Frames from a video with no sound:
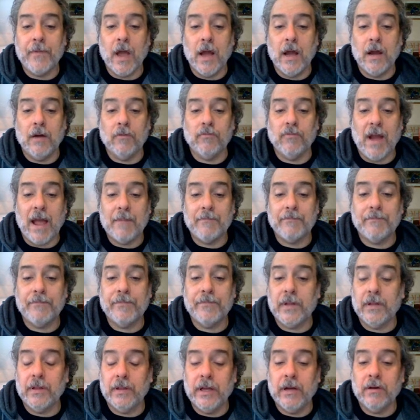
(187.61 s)
uh, Rap
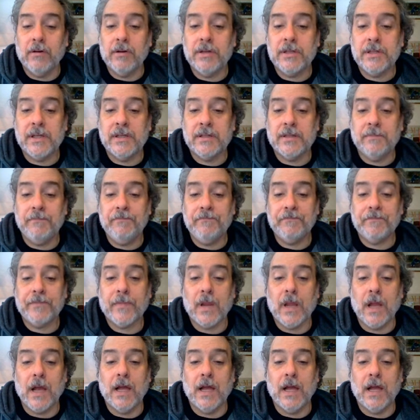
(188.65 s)
lyricism.